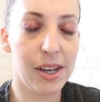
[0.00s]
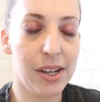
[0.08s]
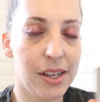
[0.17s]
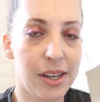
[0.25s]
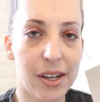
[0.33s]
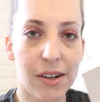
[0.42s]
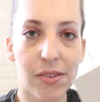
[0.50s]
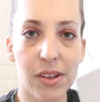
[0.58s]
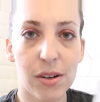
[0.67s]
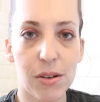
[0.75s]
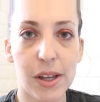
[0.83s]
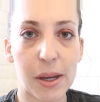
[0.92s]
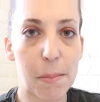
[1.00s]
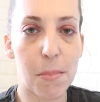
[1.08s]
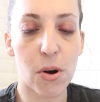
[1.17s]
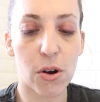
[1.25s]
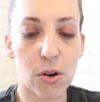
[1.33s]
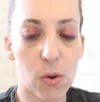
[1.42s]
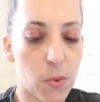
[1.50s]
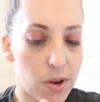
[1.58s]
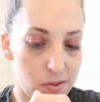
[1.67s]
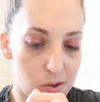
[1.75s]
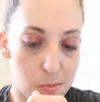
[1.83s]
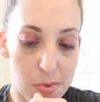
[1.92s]
any kind of little like mark or
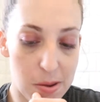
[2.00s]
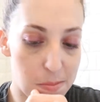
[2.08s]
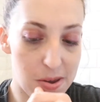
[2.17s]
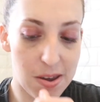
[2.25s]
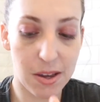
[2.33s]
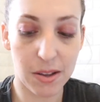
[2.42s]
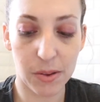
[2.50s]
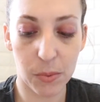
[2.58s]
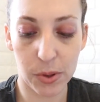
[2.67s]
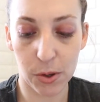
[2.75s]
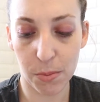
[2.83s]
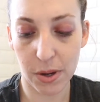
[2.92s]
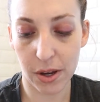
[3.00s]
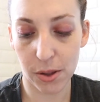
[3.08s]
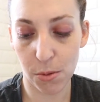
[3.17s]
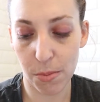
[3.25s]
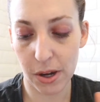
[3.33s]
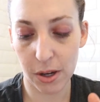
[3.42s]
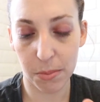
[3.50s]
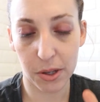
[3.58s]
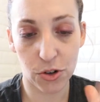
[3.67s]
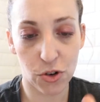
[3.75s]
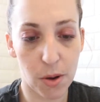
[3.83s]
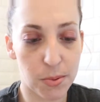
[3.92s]
whatever it may be, whether it be other makeup
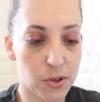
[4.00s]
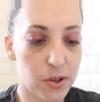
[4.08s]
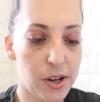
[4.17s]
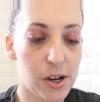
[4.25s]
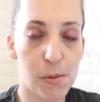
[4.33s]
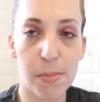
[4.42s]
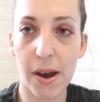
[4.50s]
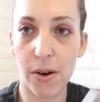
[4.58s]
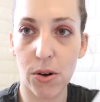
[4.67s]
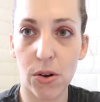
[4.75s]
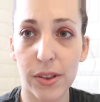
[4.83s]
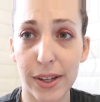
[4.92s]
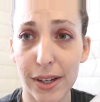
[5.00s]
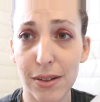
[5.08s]
that drops on here, powder on the